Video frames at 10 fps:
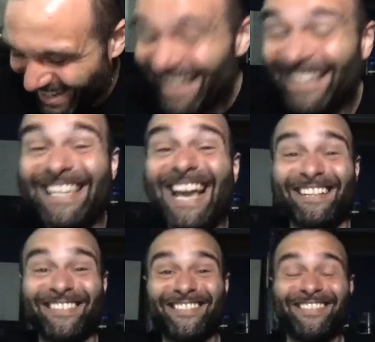
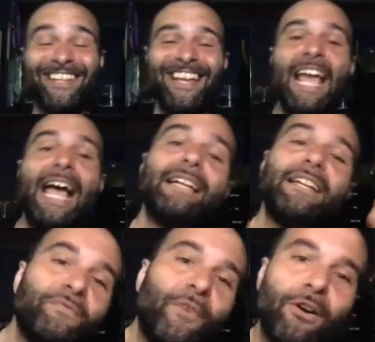Yes. And as
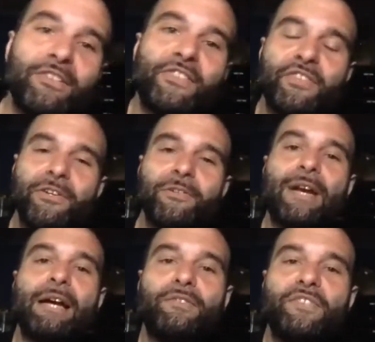far as the
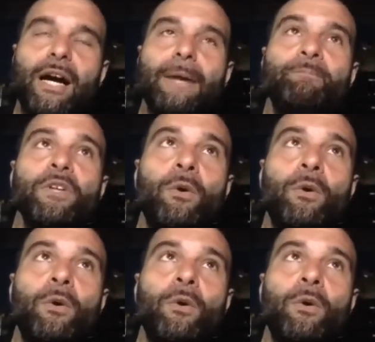turnaround time,